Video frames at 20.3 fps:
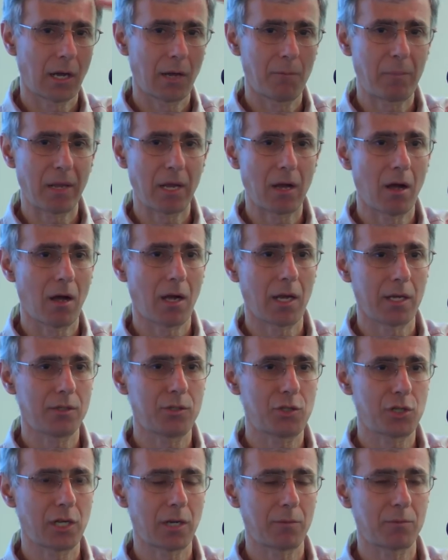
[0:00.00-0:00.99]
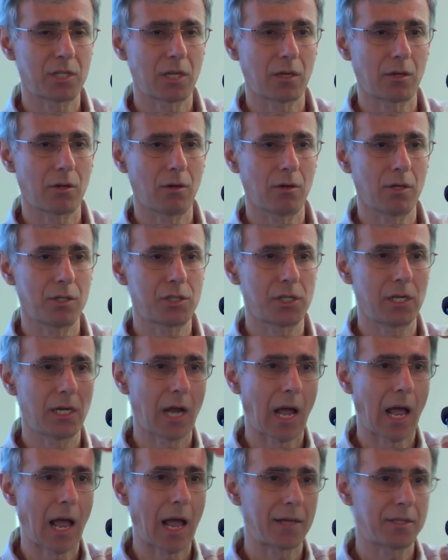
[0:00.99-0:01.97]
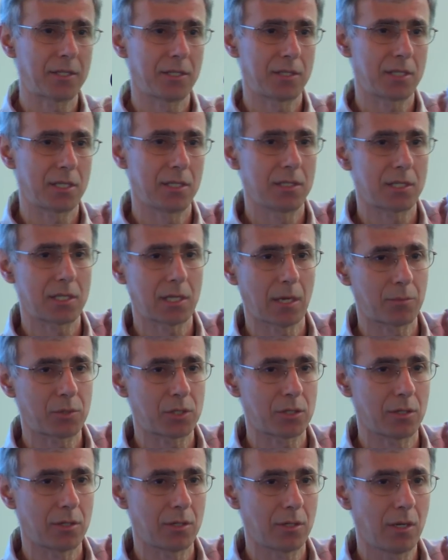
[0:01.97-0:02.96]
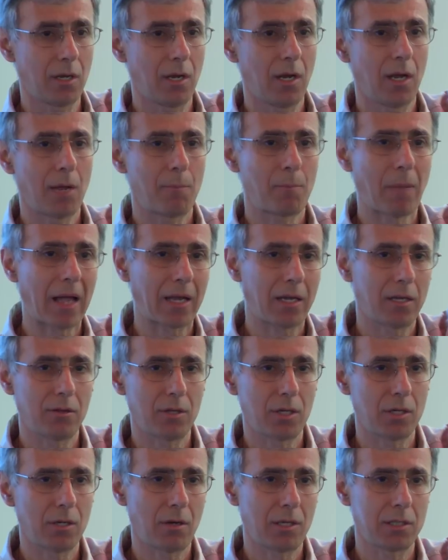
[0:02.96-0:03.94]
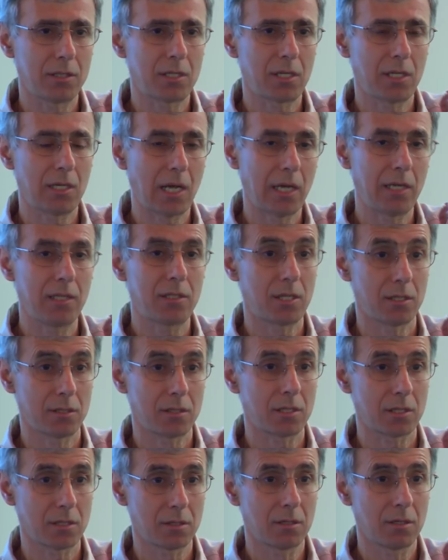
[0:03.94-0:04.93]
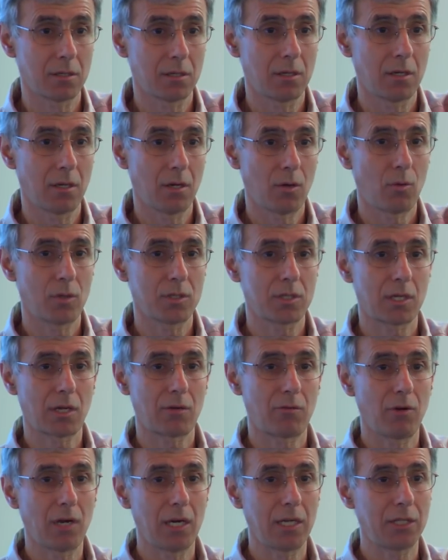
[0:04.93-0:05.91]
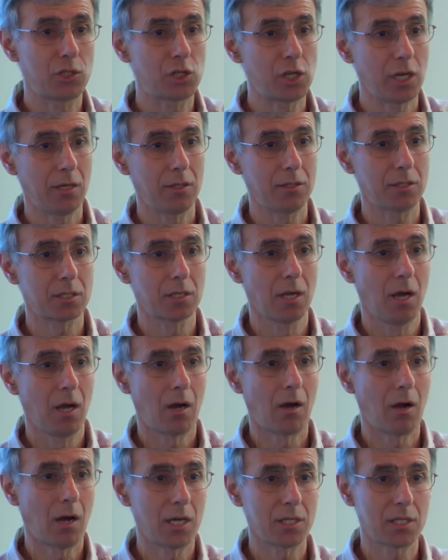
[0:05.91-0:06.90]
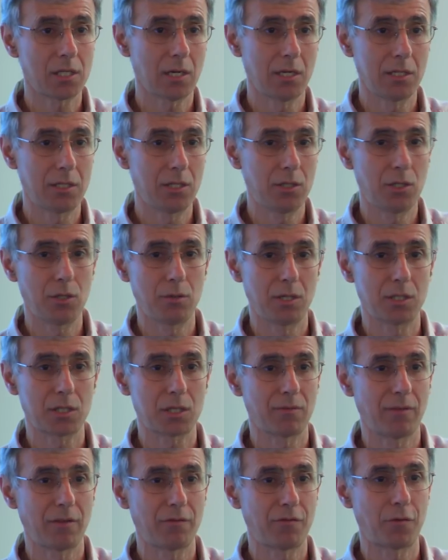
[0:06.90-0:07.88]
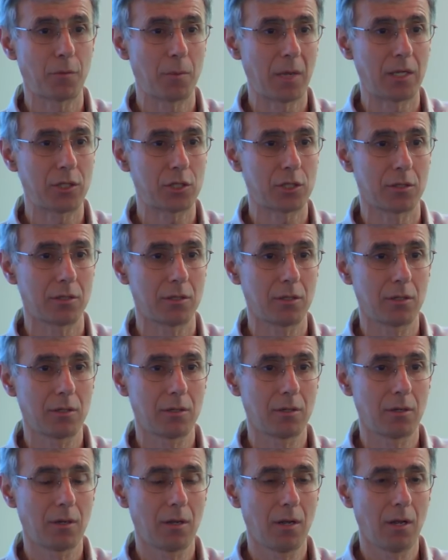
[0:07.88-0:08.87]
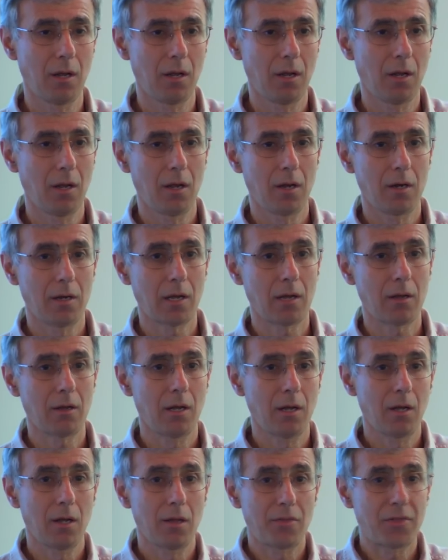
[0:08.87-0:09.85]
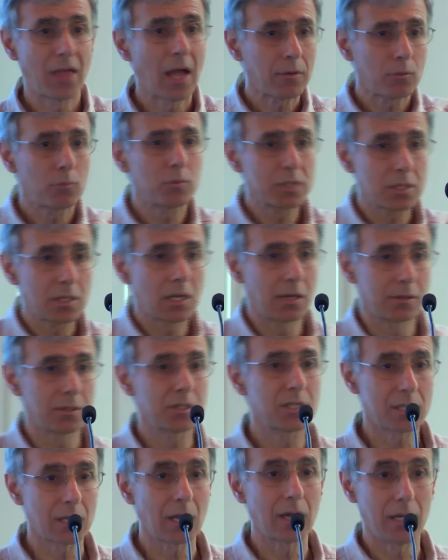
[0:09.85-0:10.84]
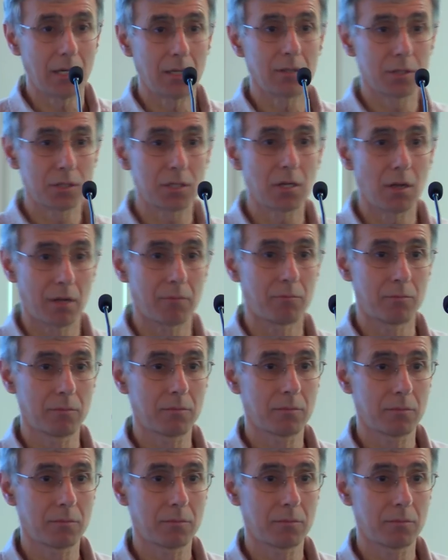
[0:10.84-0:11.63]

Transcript: behind GM technology at its inception back in the 1980s, was that really genes are isolated units of information. Now, that was the understanding at the time,